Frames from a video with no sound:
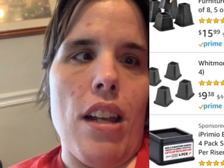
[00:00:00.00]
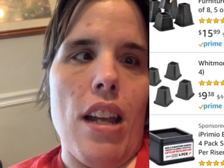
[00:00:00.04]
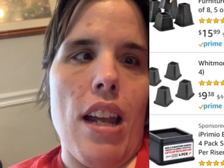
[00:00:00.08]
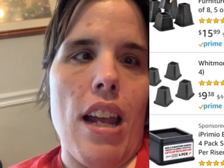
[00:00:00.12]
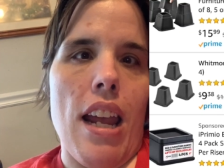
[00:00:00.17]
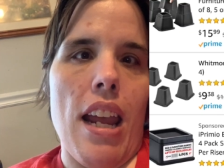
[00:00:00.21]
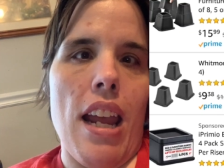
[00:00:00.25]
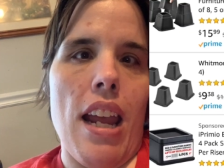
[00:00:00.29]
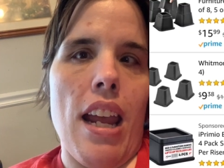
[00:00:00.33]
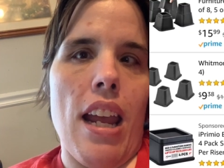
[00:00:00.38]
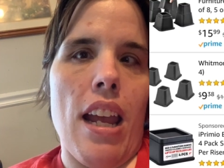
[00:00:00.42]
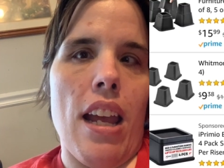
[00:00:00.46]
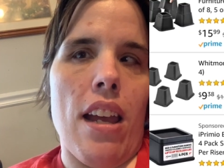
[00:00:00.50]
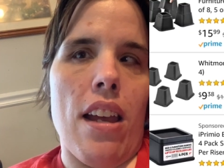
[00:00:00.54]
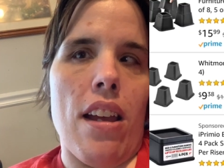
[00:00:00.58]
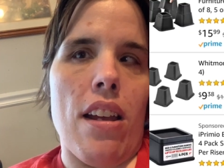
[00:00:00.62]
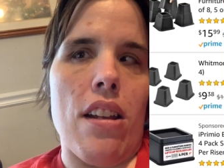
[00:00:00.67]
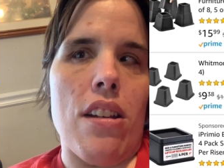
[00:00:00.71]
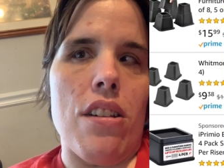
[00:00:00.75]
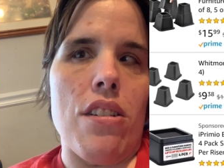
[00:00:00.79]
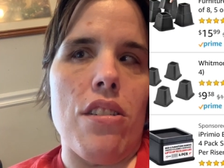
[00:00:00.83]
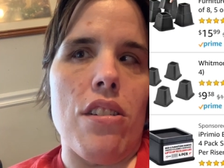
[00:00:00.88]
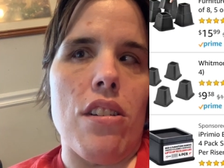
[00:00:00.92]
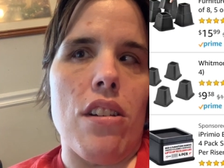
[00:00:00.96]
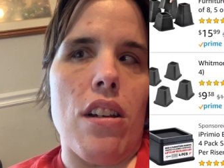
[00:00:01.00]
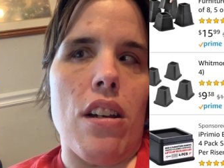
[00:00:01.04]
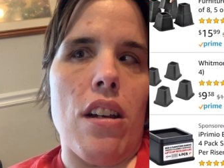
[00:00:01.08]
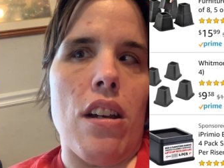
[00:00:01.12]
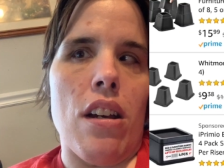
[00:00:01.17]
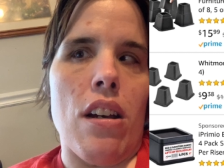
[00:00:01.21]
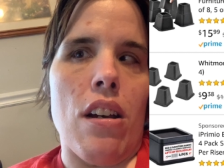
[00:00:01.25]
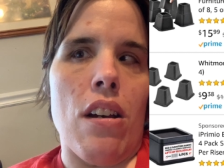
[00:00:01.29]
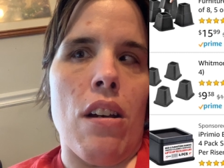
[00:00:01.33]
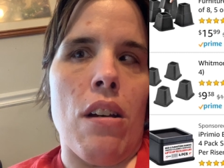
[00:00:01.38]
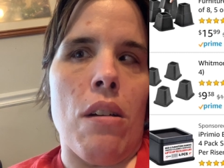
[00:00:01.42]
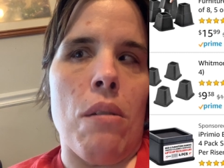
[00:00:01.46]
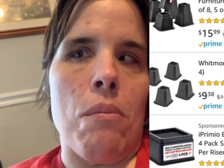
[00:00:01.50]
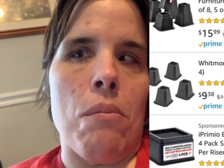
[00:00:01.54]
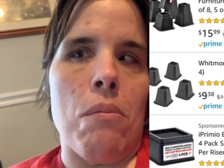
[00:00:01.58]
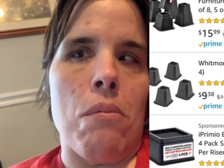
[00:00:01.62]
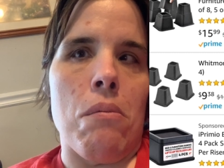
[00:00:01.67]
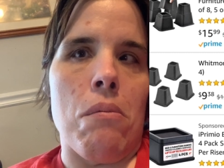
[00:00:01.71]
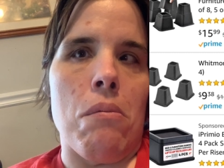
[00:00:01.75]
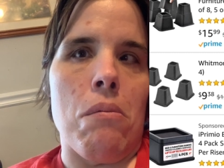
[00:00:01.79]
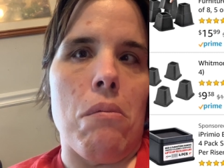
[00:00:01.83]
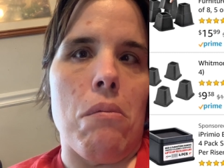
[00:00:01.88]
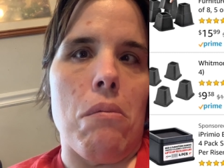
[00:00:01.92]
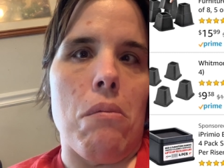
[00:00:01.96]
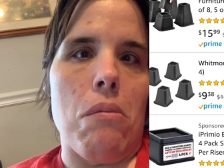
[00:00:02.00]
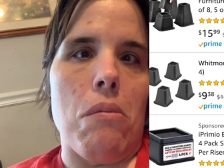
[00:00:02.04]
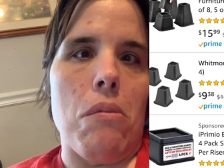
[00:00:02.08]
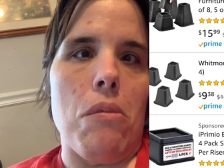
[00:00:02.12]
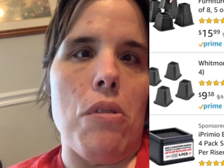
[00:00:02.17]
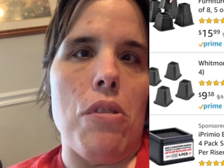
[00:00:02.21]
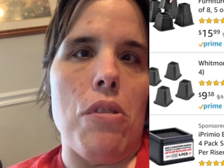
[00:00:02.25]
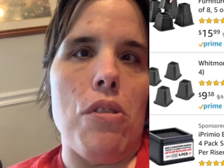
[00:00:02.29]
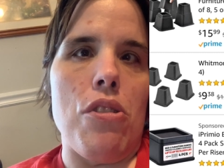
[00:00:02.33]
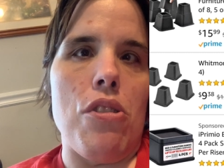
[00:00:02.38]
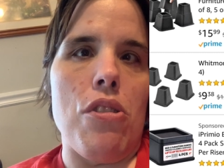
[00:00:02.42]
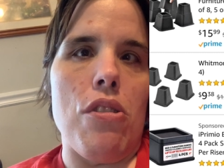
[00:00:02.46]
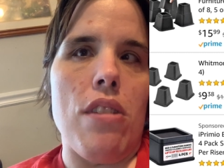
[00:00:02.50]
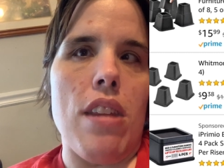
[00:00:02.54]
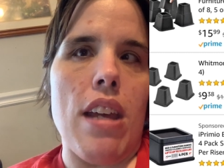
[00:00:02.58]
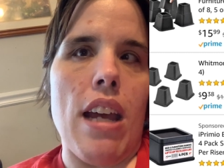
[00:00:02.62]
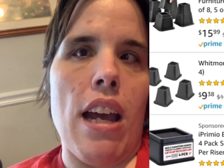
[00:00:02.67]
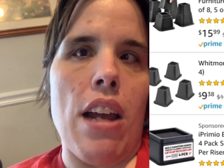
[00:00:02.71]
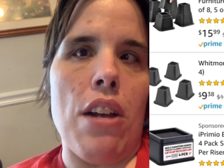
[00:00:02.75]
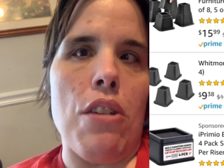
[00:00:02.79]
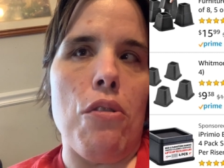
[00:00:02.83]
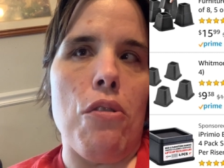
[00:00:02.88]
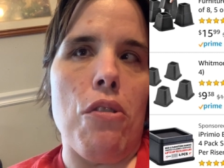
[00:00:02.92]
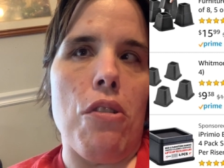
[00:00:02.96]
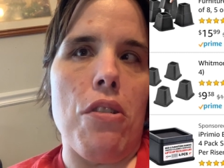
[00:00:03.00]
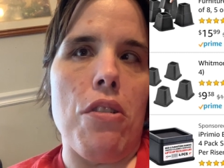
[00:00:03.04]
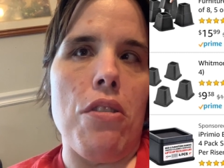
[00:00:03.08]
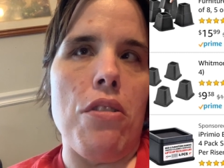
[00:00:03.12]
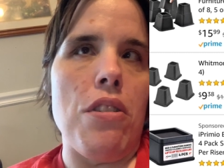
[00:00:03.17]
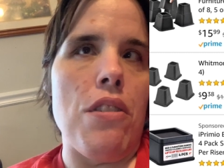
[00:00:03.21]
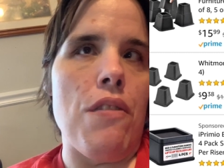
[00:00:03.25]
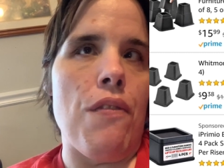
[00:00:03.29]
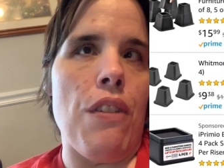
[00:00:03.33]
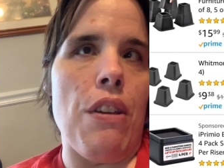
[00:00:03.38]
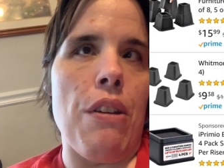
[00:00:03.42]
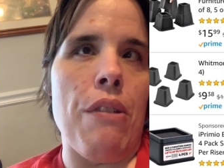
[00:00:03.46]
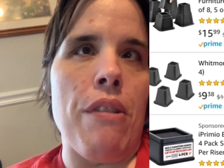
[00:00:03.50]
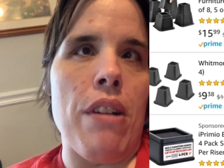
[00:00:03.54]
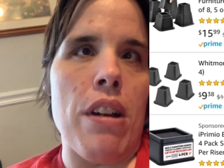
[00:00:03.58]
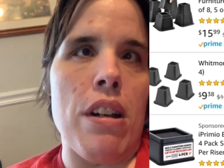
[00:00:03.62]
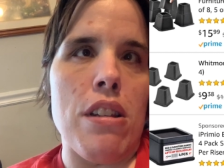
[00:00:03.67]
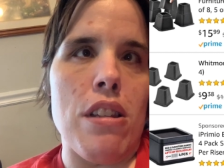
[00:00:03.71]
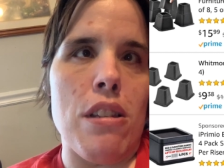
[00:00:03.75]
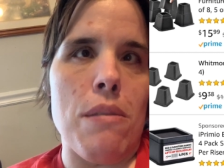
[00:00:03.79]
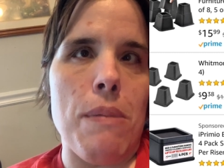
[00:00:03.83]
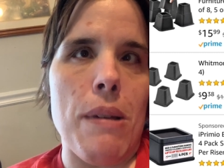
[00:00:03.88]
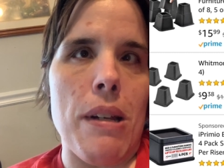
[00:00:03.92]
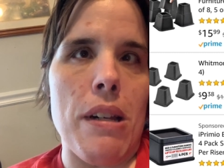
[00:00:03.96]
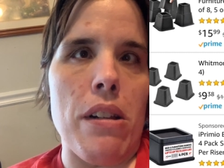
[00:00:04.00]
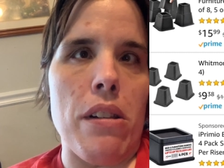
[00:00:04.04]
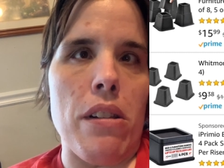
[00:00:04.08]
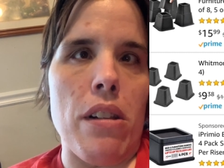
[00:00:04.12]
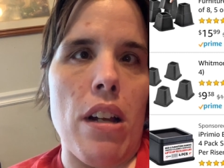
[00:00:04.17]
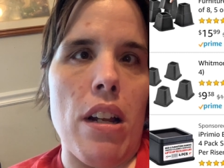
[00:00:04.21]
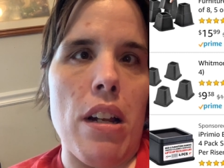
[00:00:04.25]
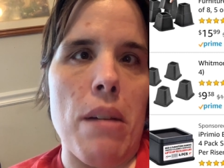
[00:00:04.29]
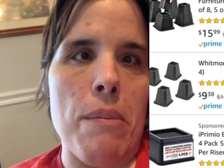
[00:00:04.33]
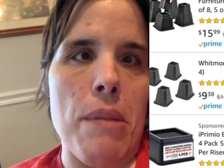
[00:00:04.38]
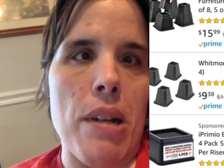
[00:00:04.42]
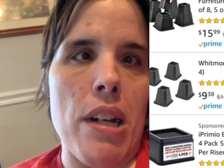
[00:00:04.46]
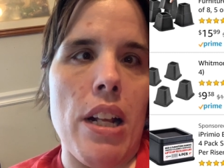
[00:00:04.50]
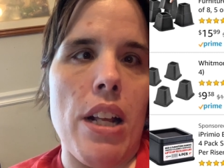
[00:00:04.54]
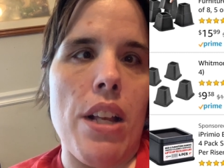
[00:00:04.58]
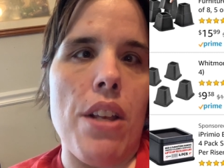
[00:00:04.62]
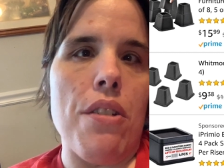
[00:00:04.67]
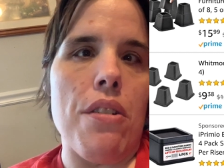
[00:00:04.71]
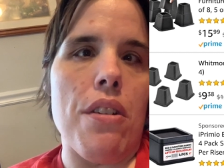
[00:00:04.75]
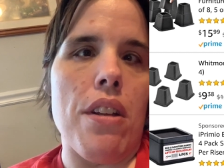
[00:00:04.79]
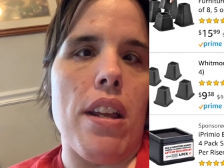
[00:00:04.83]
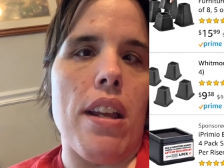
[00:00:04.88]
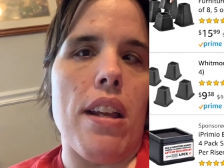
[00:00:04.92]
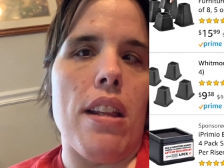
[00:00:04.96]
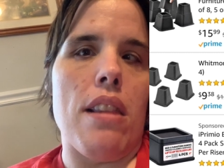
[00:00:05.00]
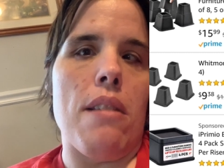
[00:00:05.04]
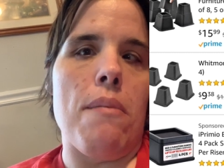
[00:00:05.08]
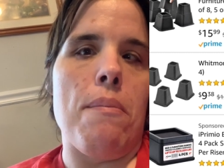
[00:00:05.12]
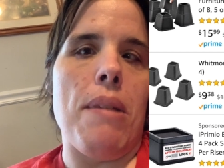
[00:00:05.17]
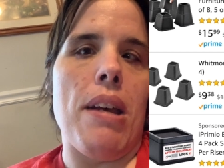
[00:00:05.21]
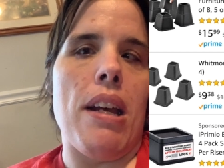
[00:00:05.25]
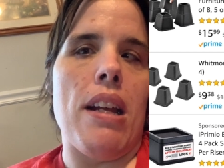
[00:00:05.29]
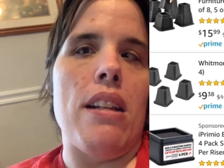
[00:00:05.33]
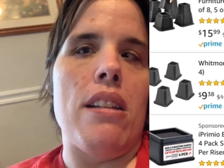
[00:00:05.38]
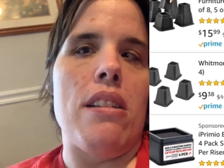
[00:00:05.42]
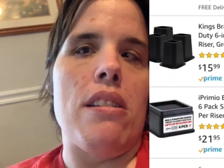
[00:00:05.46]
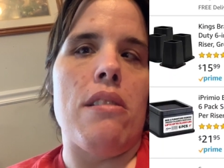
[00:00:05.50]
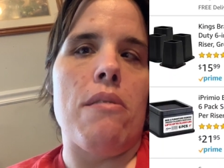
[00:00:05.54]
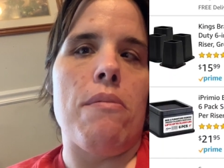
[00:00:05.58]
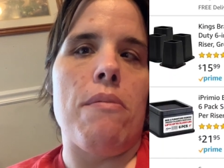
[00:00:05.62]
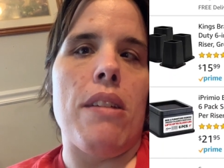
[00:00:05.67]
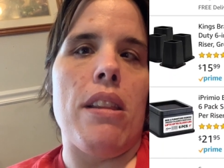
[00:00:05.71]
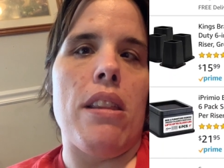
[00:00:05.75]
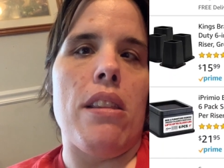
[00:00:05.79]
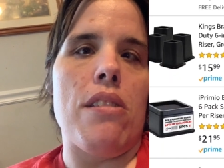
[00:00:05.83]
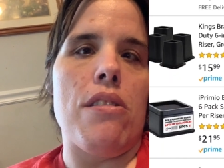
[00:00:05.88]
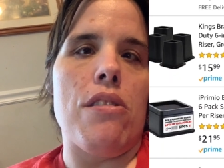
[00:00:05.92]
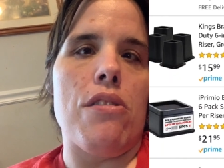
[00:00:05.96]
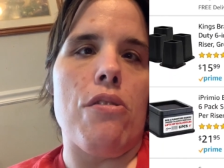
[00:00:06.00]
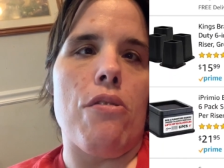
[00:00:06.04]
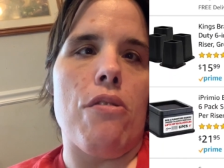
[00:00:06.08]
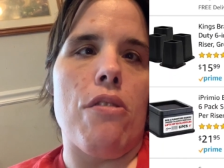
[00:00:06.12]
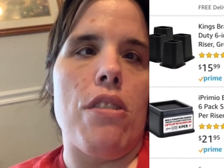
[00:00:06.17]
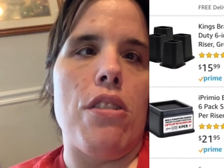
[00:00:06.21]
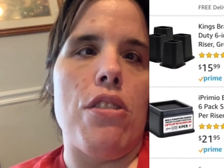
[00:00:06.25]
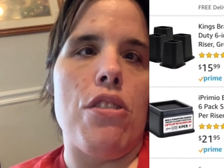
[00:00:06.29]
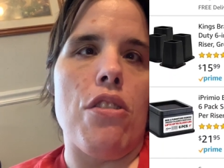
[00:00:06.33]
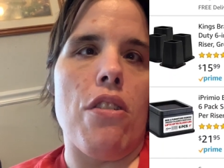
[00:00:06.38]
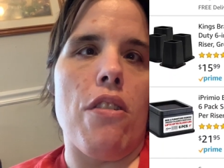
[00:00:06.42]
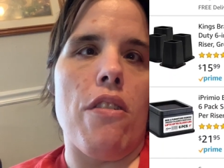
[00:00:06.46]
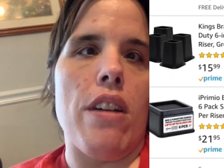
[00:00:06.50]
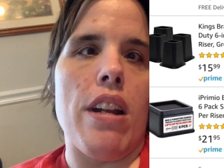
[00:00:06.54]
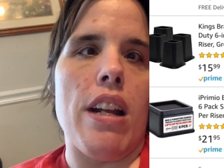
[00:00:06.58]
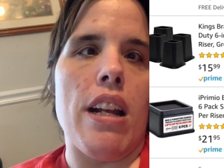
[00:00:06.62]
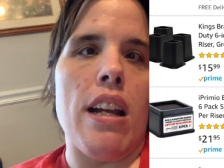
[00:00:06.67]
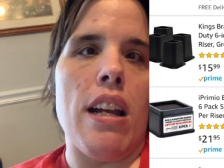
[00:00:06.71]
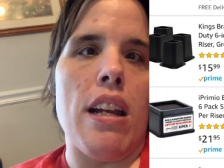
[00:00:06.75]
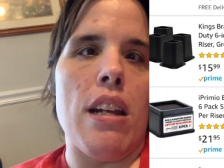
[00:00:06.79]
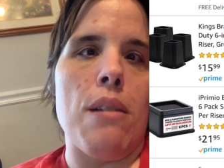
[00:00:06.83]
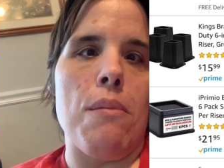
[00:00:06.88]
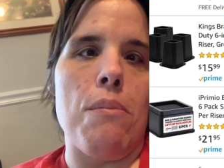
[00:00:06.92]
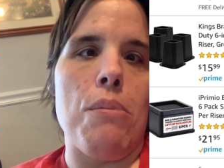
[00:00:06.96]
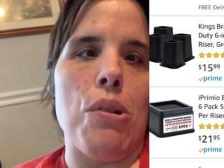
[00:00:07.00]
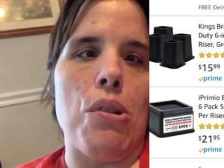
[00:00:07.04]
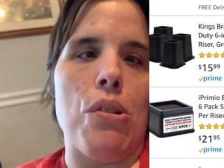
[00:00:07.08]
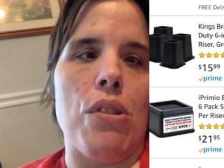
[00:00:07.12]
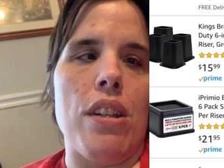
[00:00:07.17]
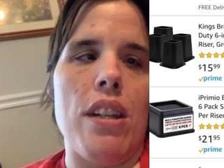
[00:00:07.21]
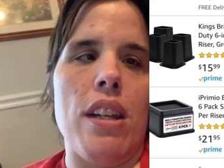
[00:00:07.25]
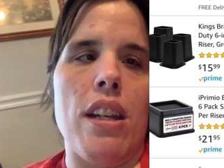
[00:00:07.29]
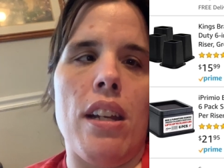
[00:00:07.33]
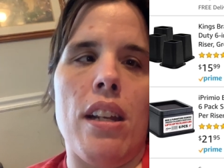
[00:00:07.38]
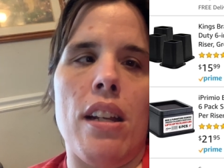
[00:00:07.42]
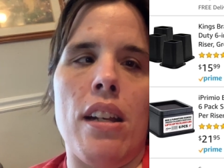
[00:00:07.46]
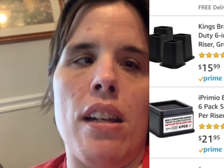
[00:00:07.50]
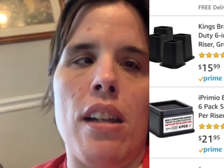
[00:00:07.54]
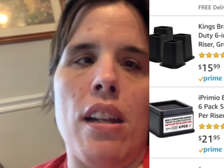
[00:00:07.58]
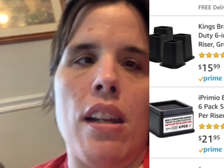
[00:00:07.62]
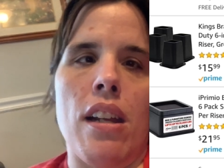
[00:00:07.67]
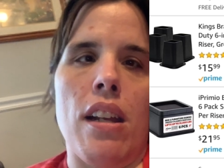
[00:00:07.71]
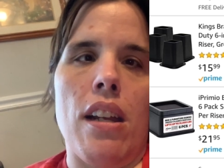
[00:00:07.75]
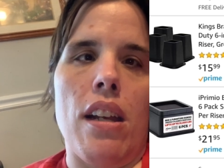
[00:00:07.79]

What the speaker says: and do that. Or if you want to spend a lot of money, you can get the beds with the storage already kind of built in.